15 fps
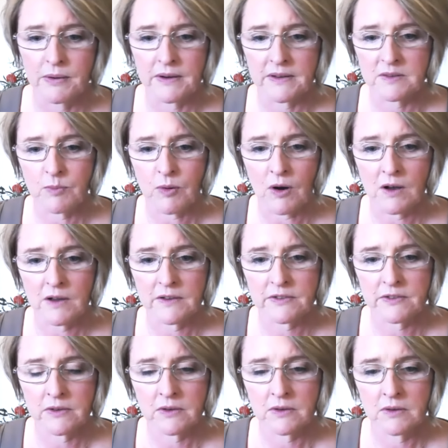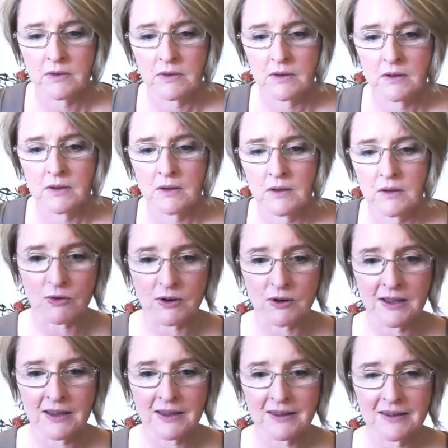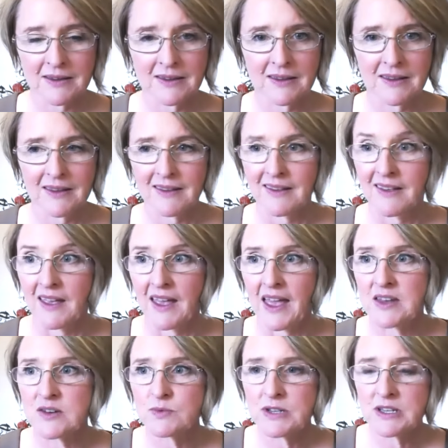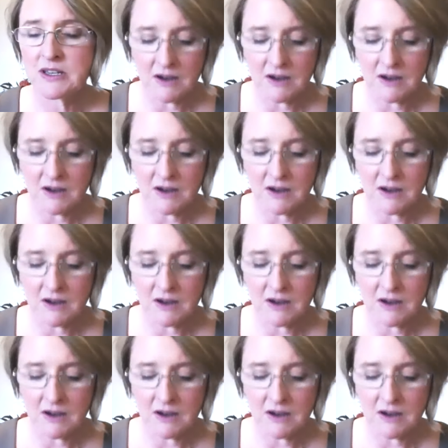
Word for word: let's pause. Recording, And we